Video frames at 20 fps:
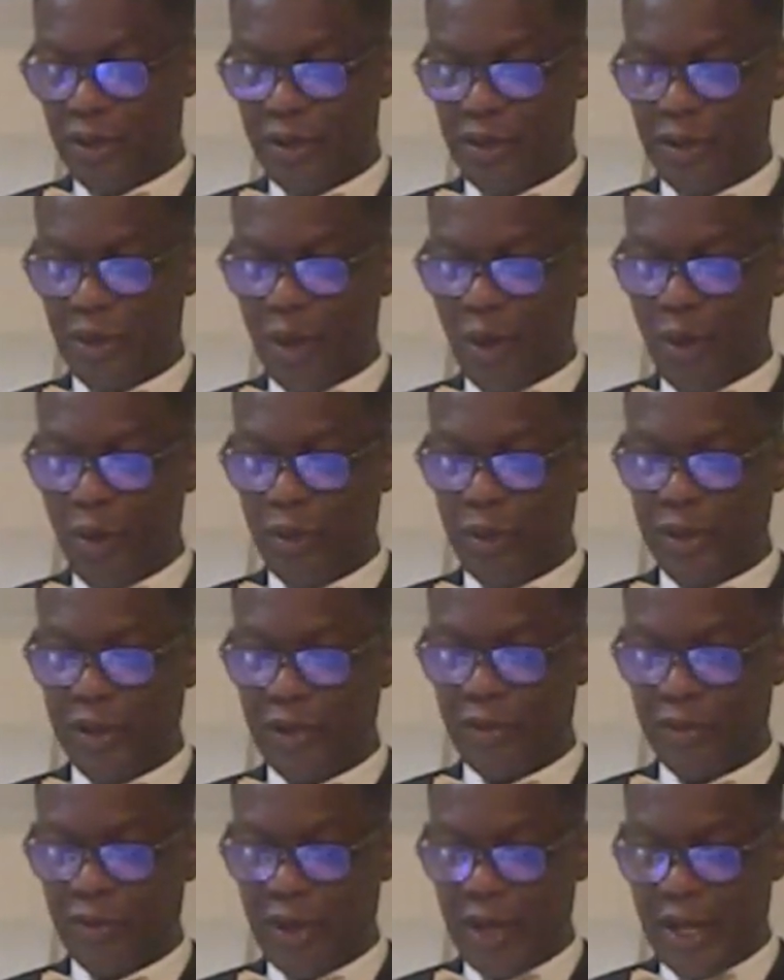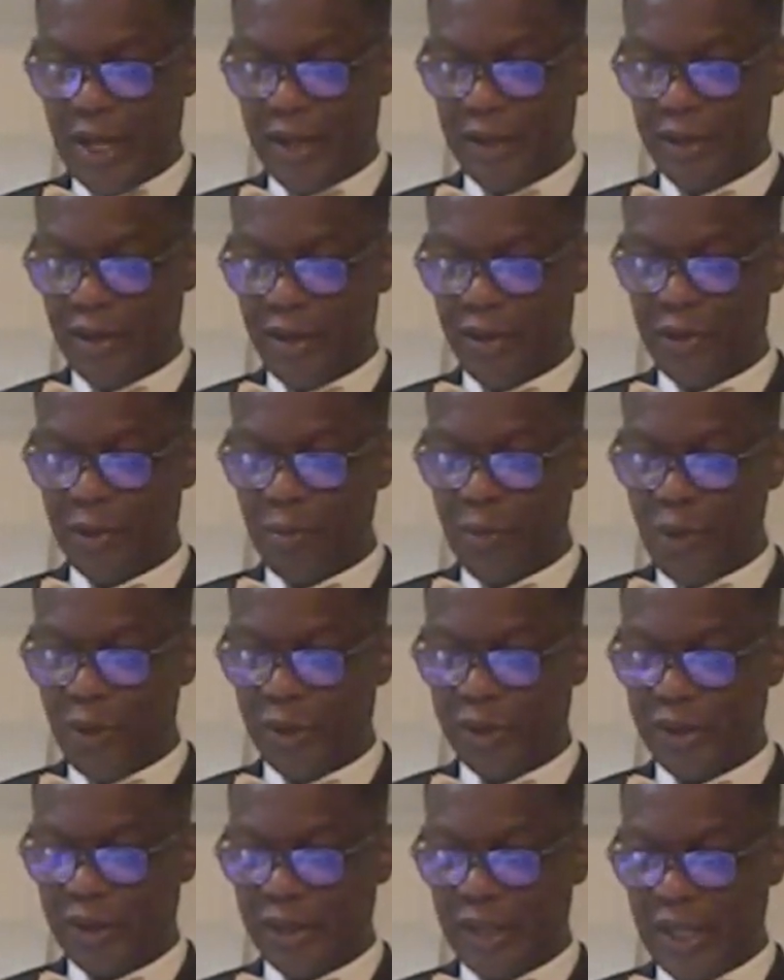The Holy Quran of the
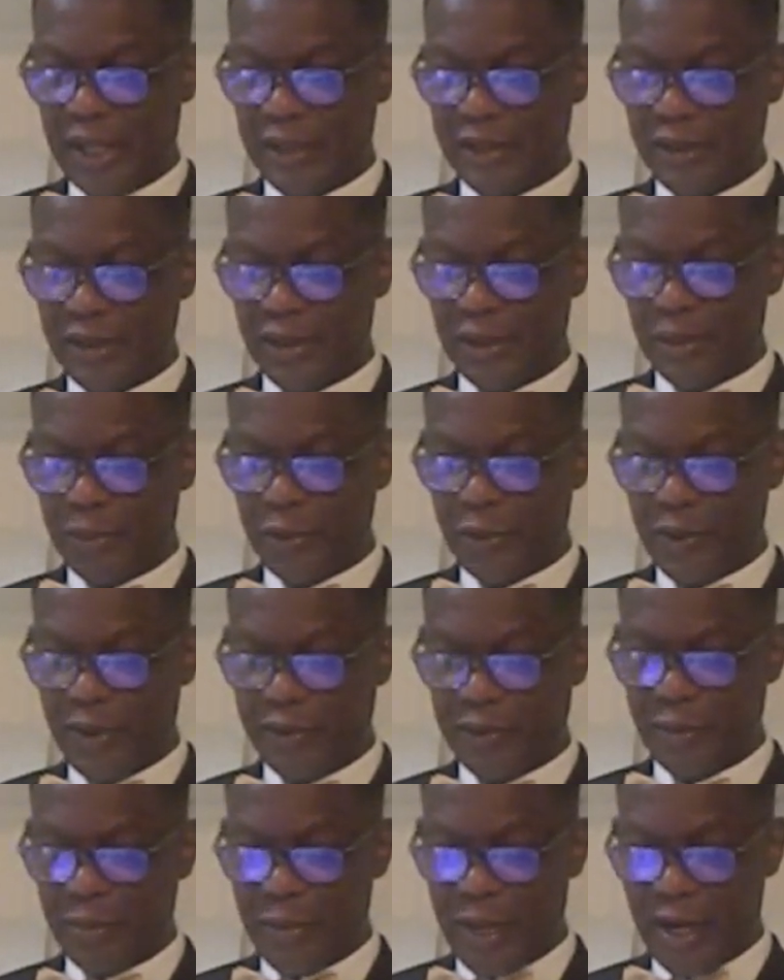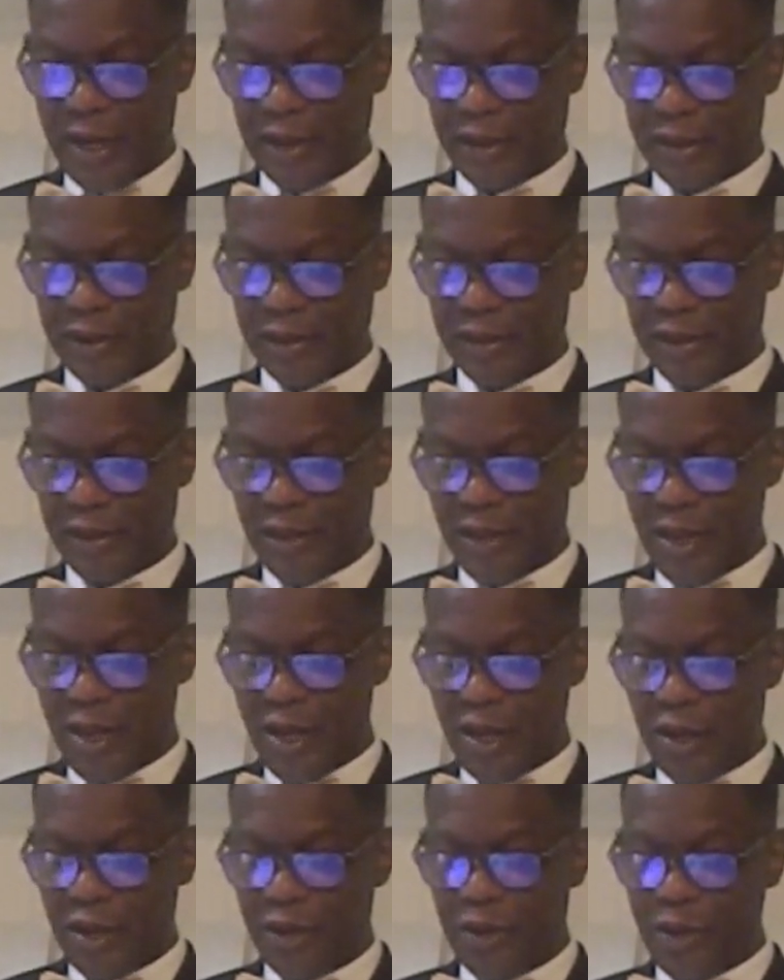Moorish Science Temple of America.
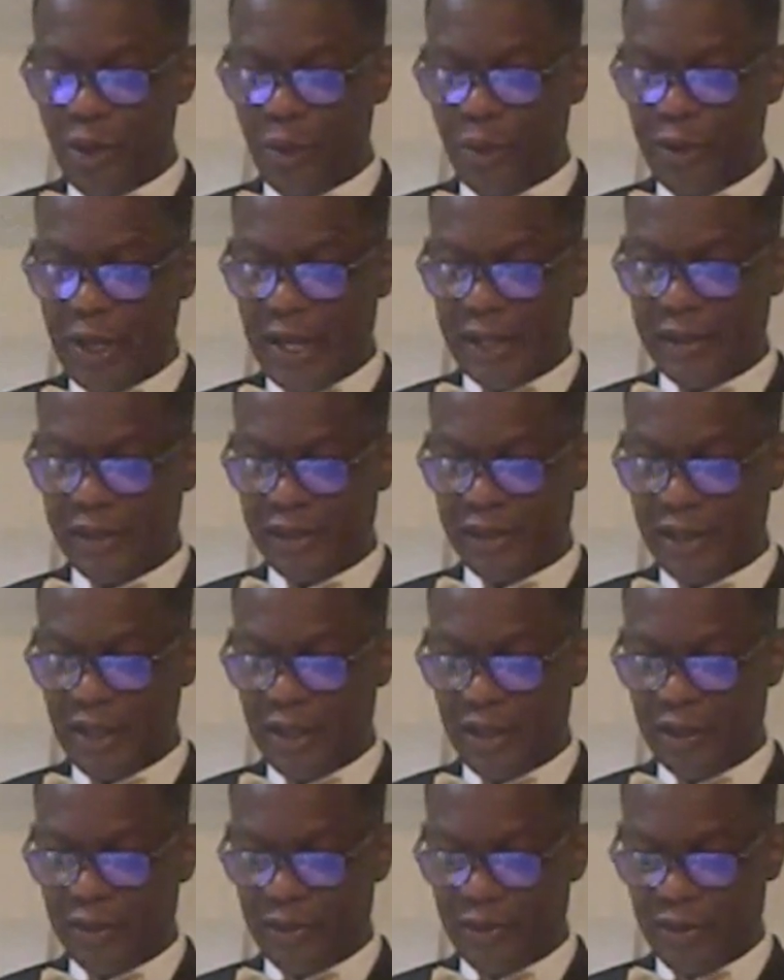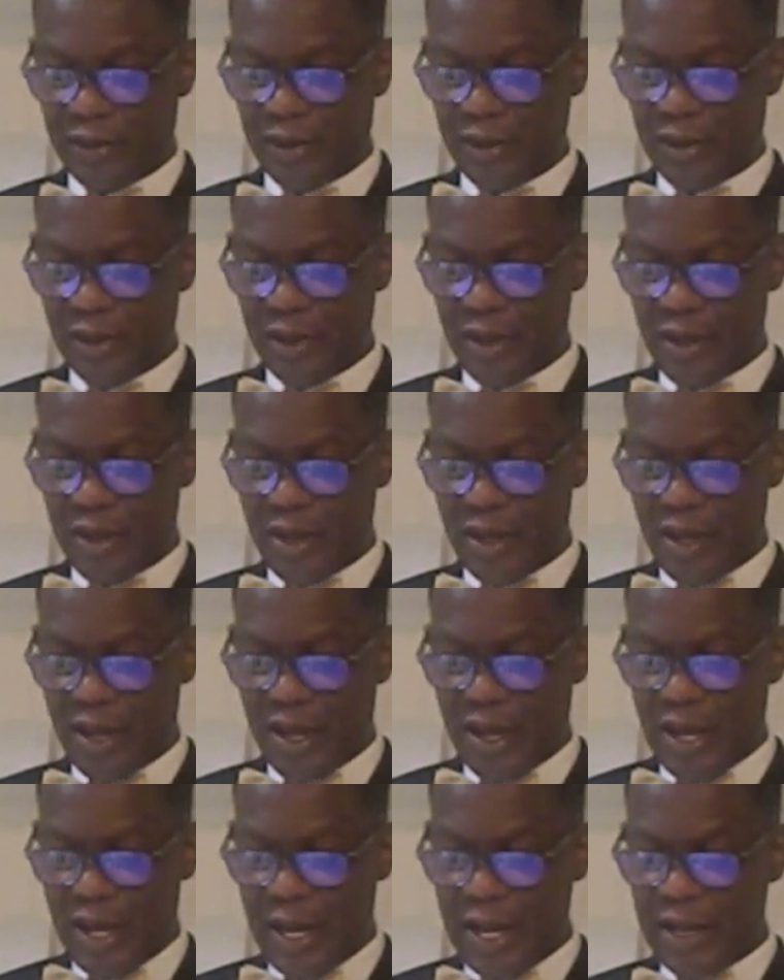Know thyself
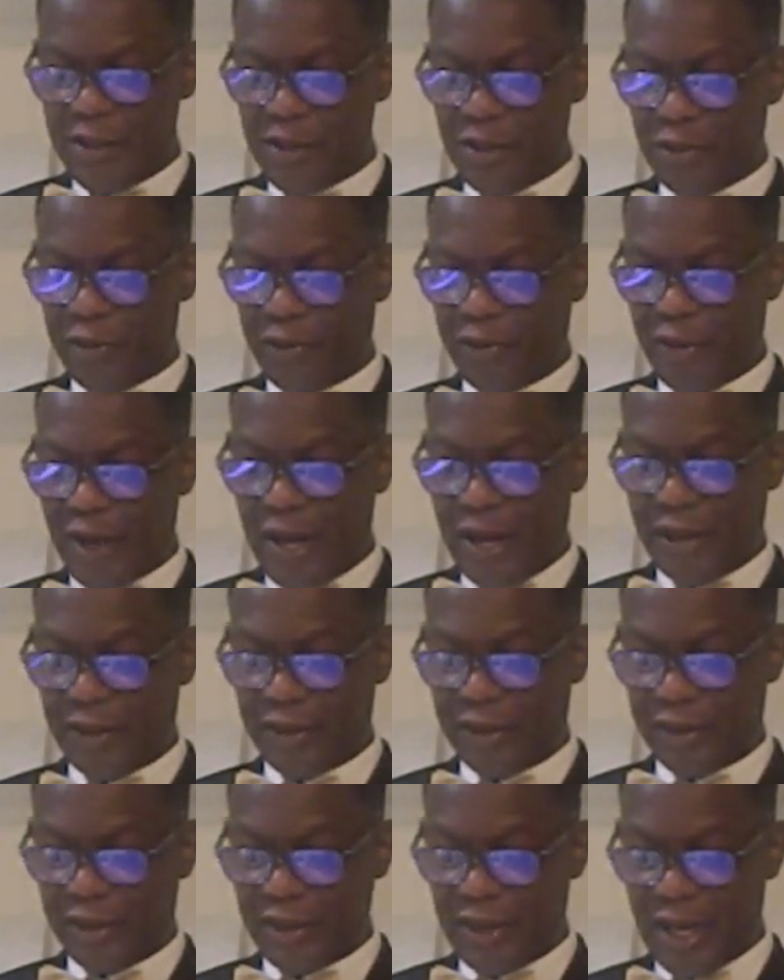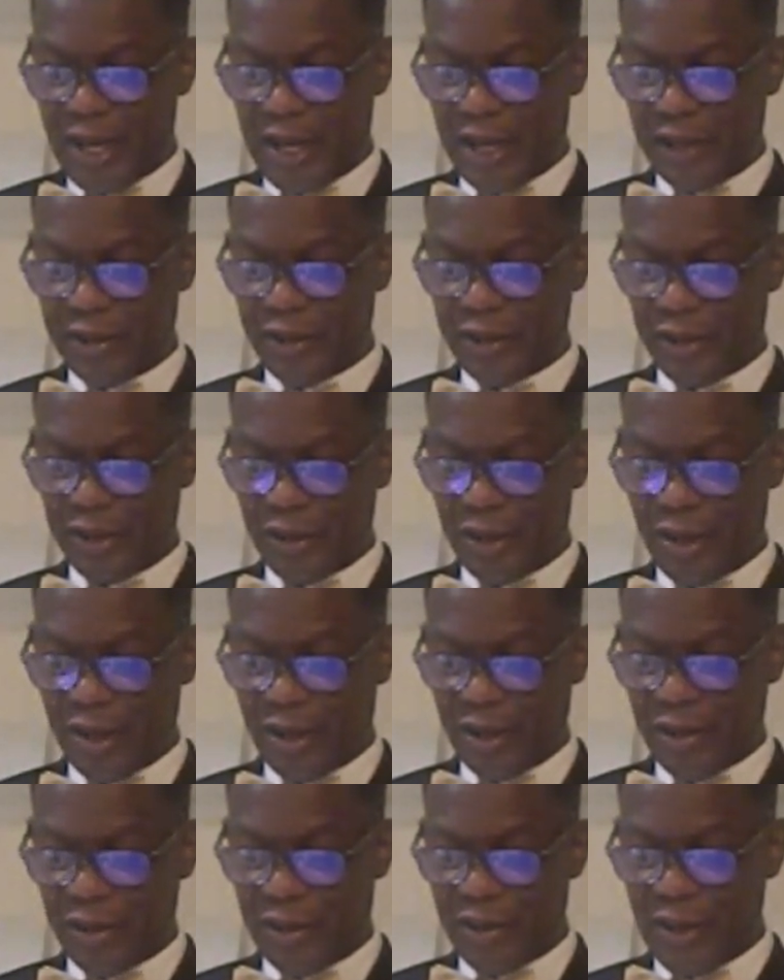and your Father, God,
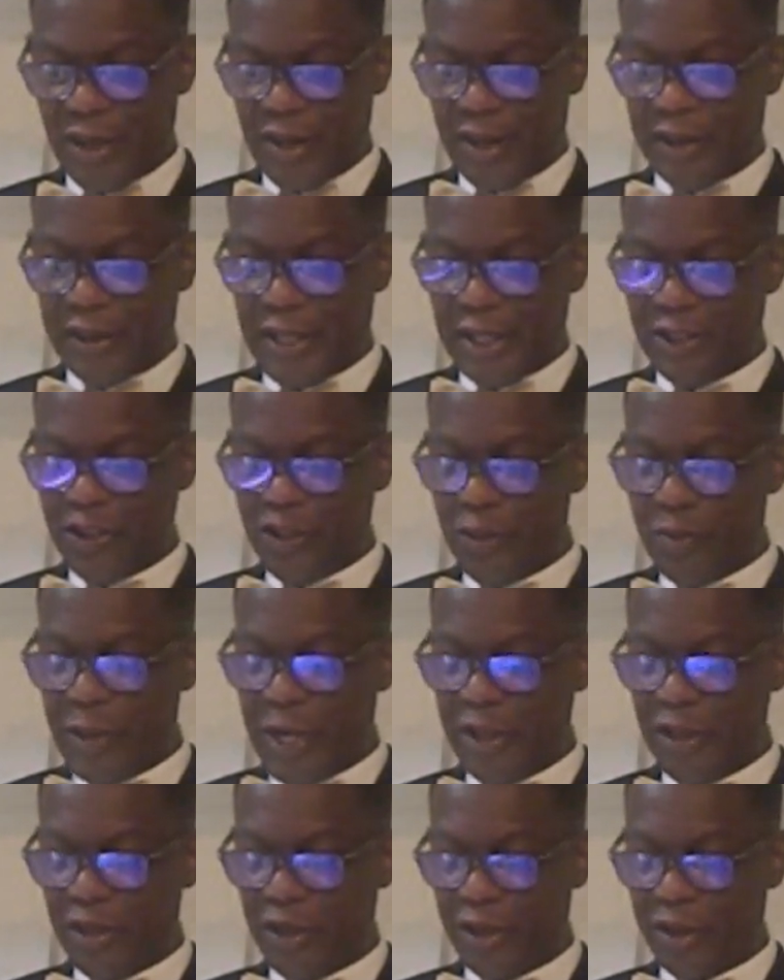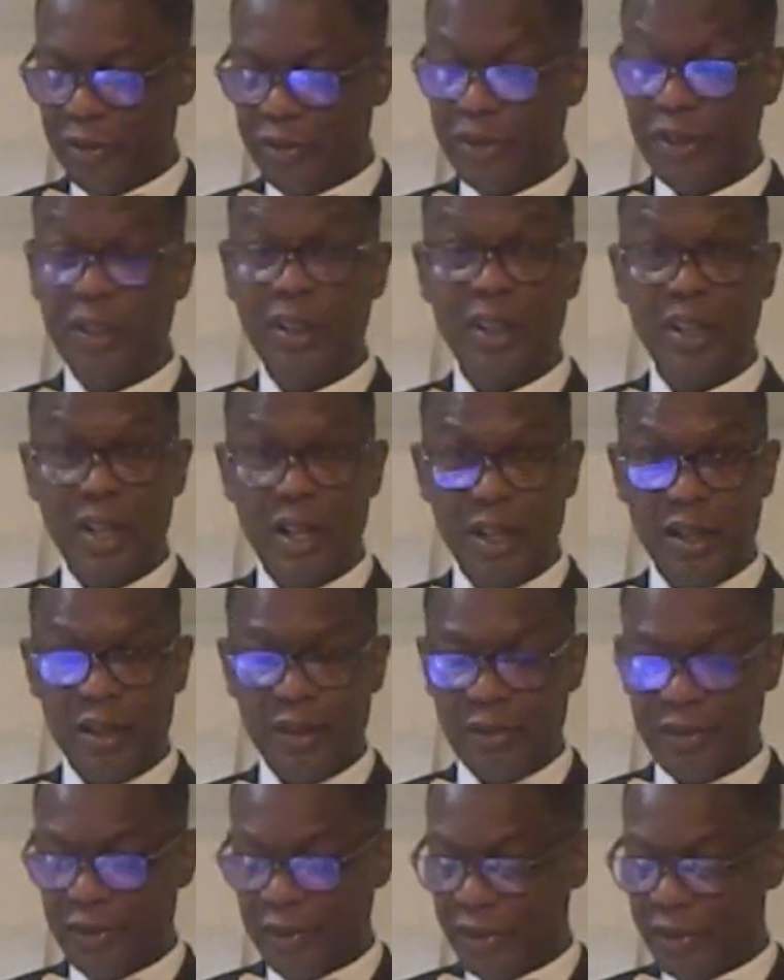Allah, that you may learn to
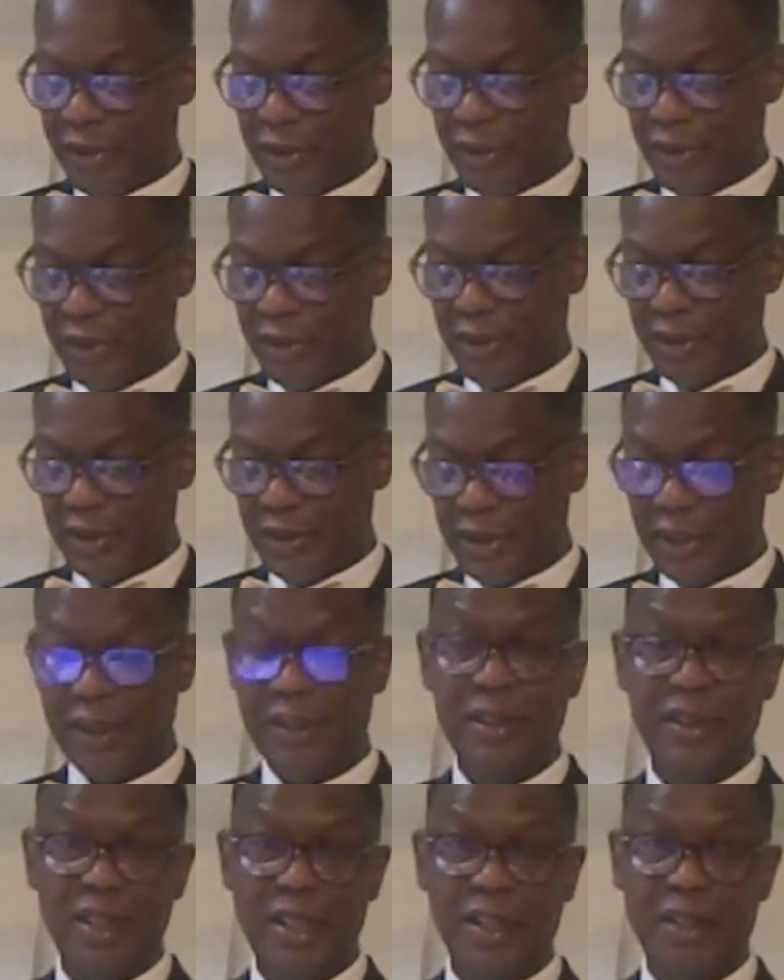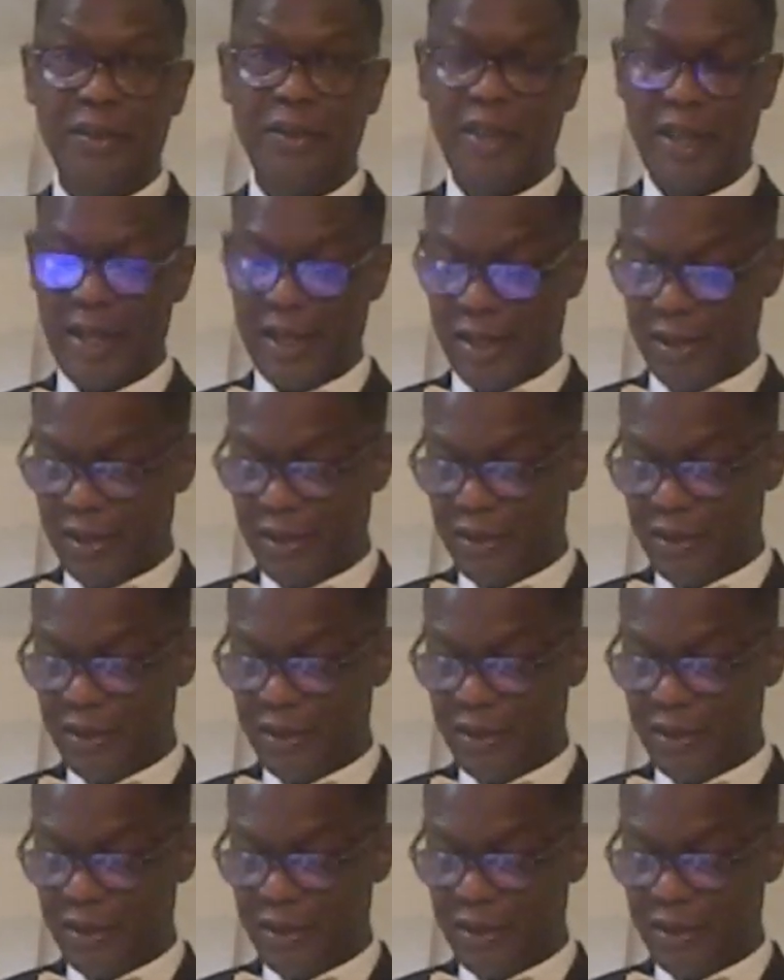love instead of hate.